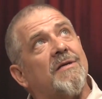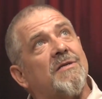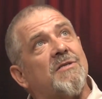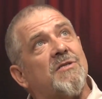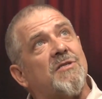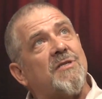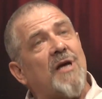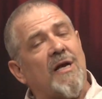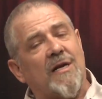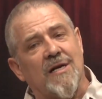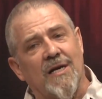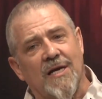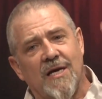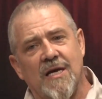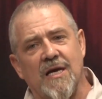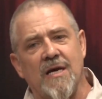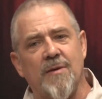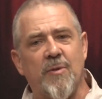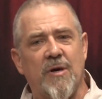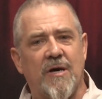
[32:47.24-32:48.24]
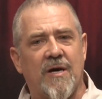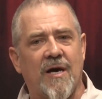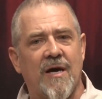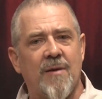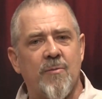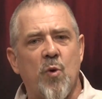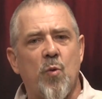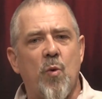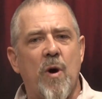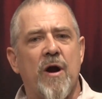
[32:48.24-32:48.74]
suddenly he
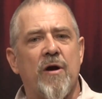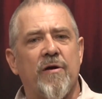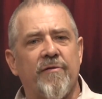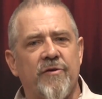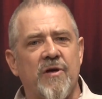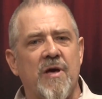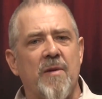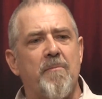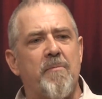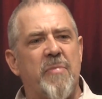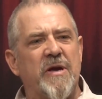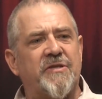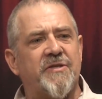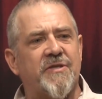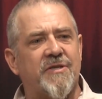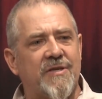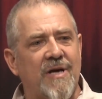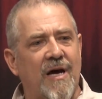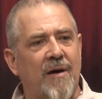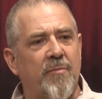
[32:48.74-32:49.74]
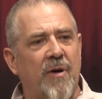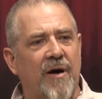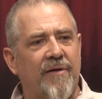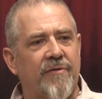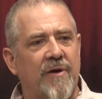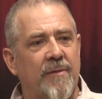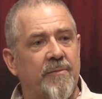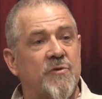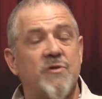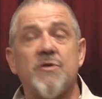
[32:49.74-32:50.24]
became aware of the abyss above
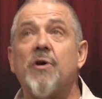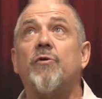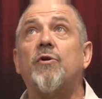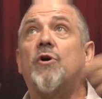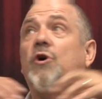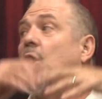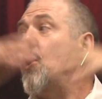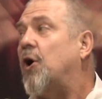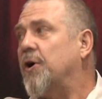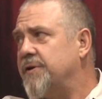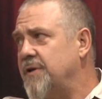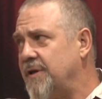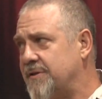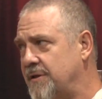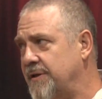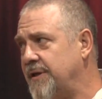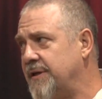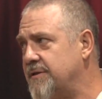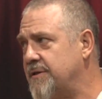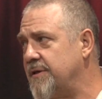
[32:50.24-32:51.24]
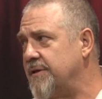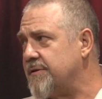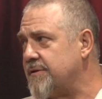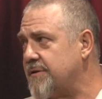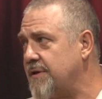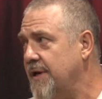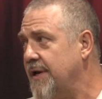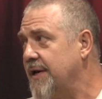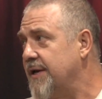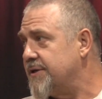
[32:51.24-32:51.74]
him. So God doesn't
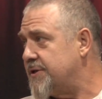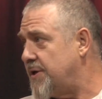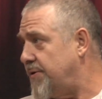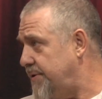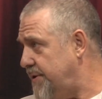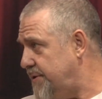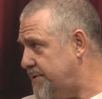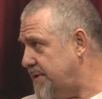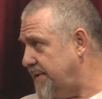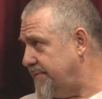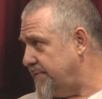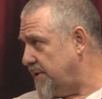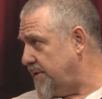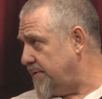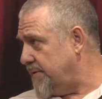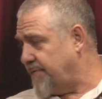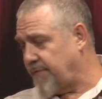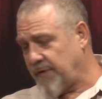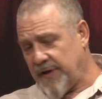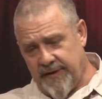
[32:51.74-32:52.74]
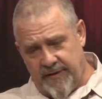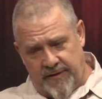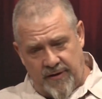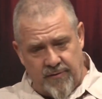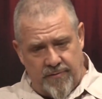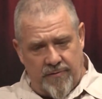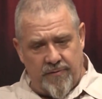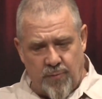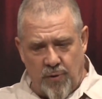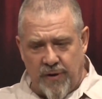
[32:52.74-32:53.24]
exist. So I used to have to go, the flame, you
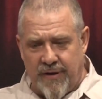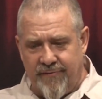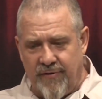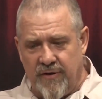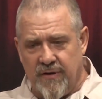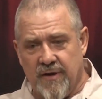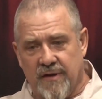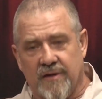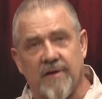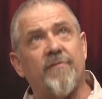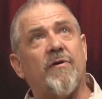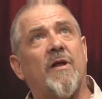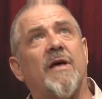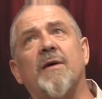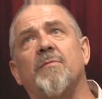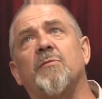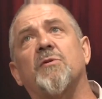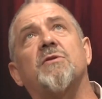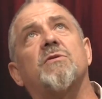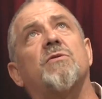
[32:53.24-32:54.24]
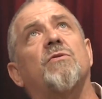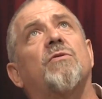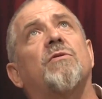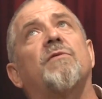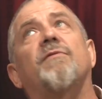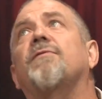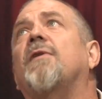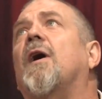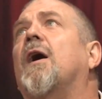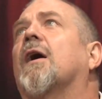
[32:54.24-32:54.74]
know, whatever, the flame, the sword,
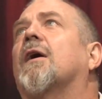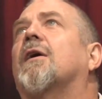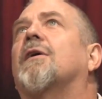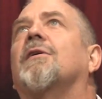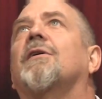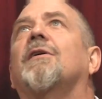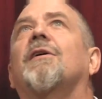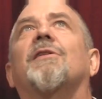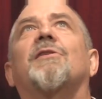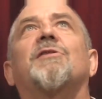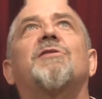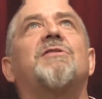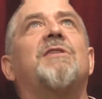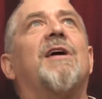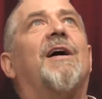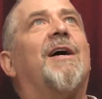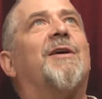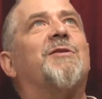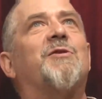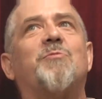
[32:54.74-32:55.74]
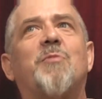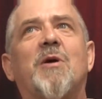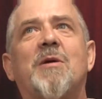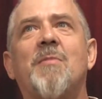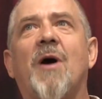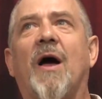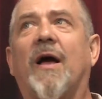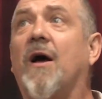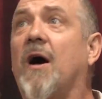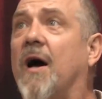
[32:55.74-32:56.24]
fuck, the stars will be
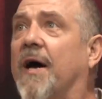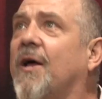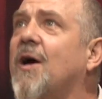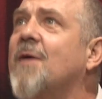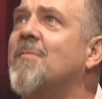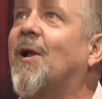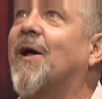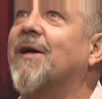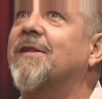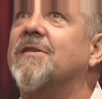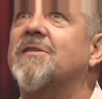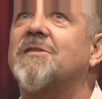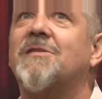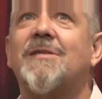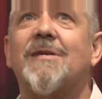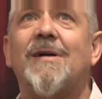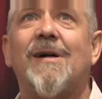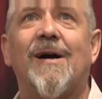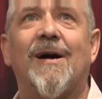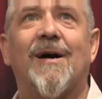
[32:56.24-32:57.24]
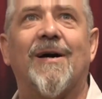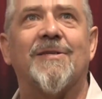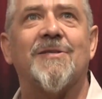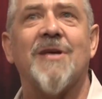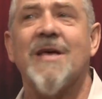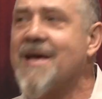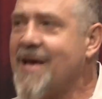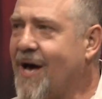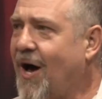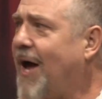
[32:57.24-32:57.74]
my guide. I'm like the stars.
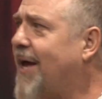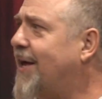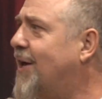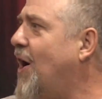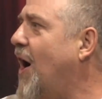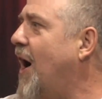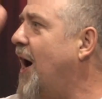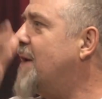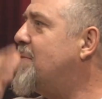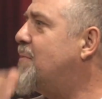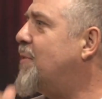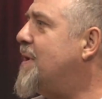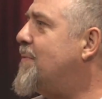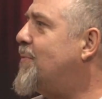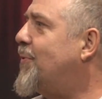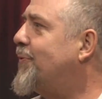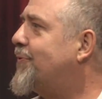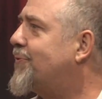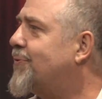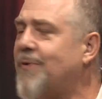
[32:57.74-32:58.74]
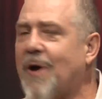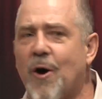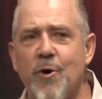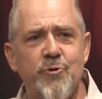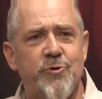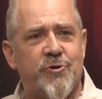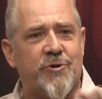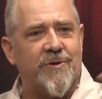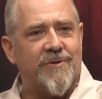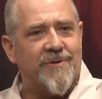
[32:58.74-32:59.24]
I guide people through
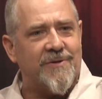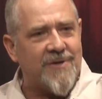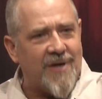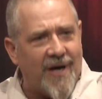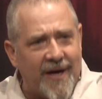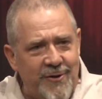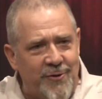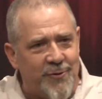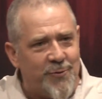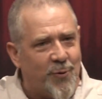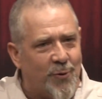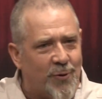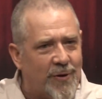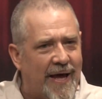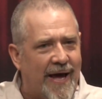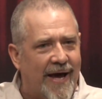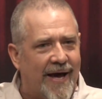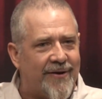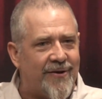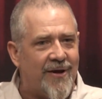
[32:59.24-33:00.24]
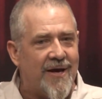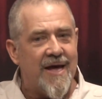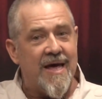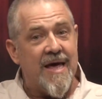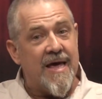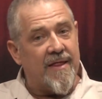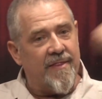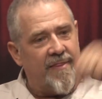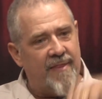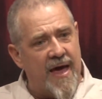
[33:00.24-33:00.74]
oceans. I do all that.
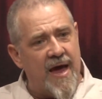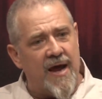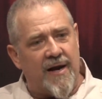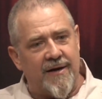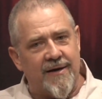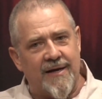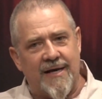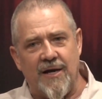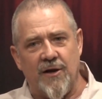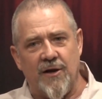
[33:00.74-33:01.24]
Then he